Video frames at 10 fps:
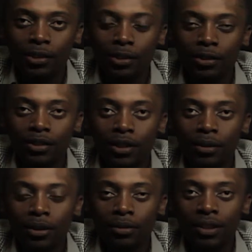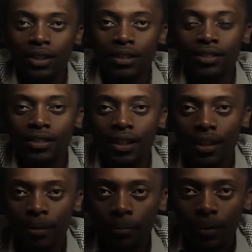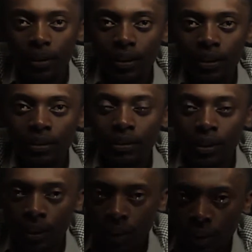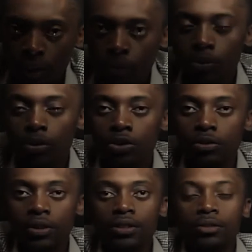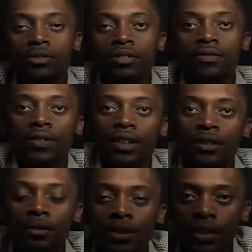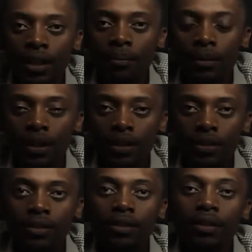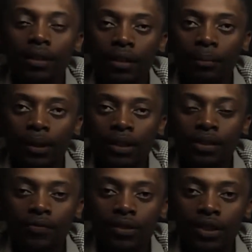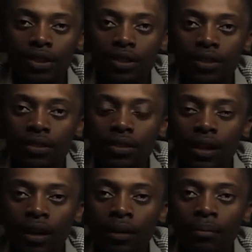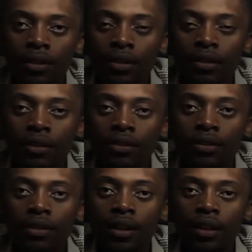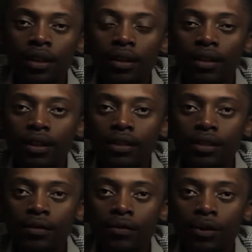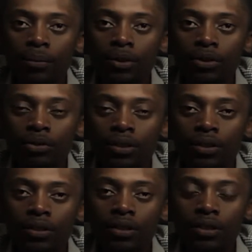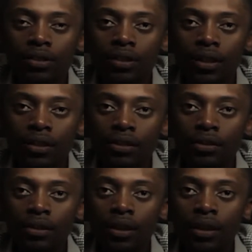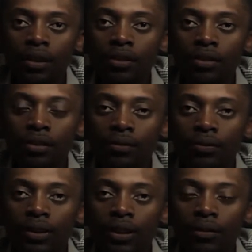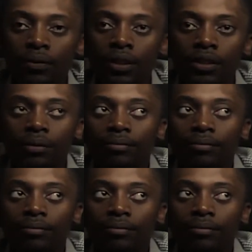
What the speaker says: So today we're looking at time, and we'll go straight into defining what time is. And by definition, time is an interval between the start to the end of an event.